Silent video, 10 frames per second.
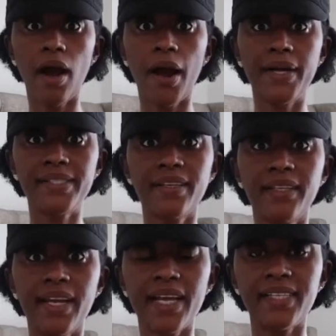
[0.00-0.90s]
All right, so
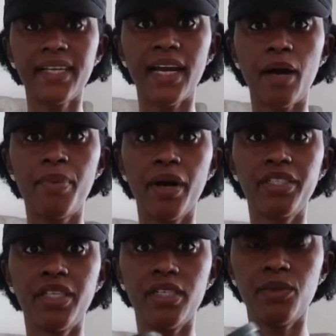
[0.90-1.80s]
the next thing that I
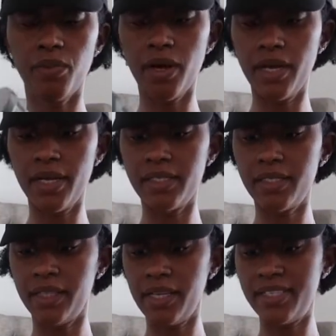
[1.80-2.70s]
purchased was
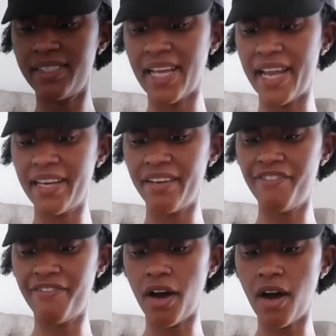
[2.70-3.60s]
this Sand and
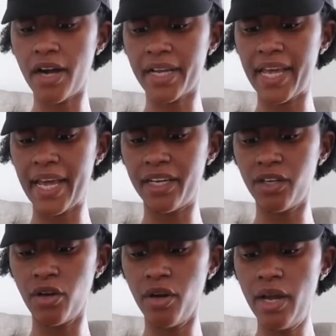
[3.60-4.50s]
Fog
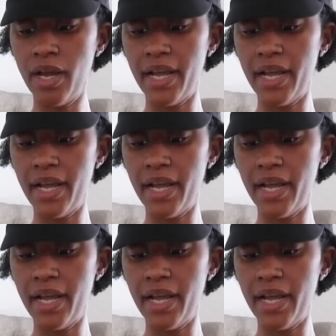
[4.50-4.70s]
candle.